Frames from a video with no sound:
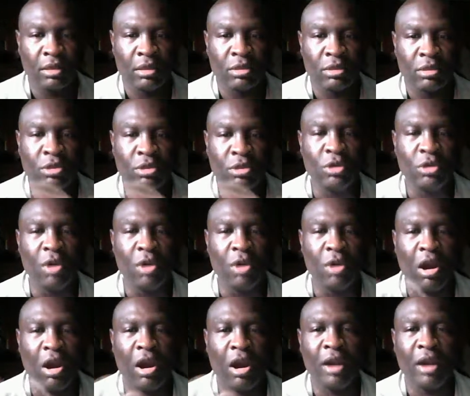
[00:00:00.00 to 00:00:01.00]
you
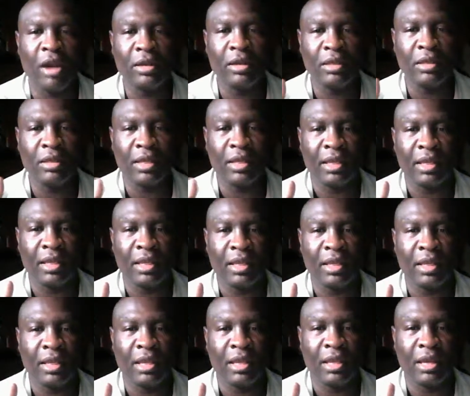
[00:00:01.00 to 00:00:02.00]
are
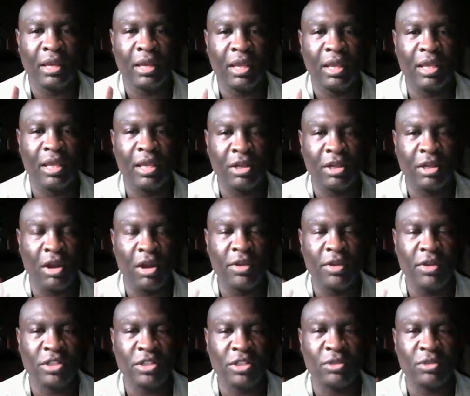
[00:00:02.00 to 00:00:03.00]

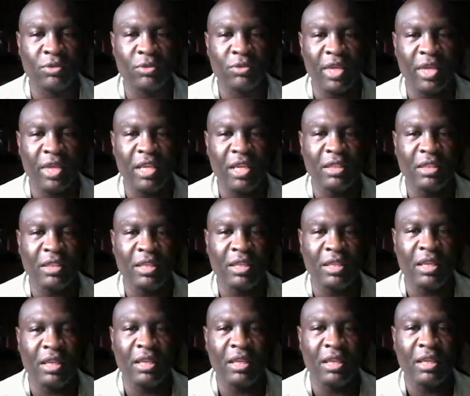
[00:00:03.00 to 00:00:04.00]
encouraged to read
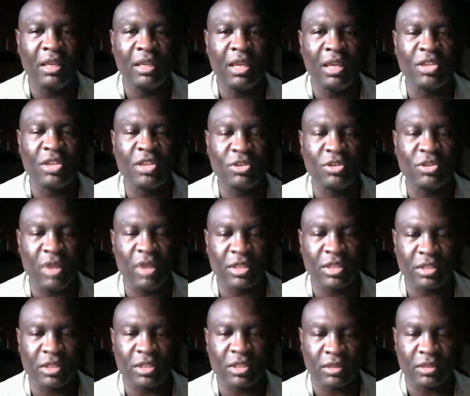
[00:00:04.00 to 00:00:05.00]
the
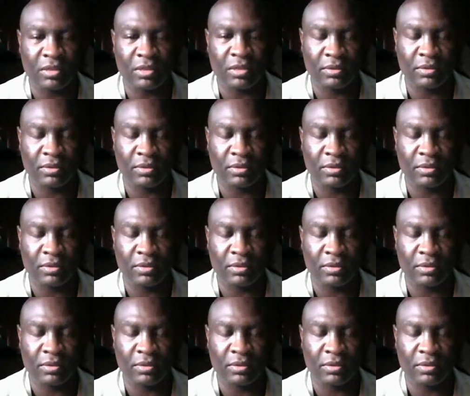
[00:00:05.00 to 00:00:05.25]
instructions.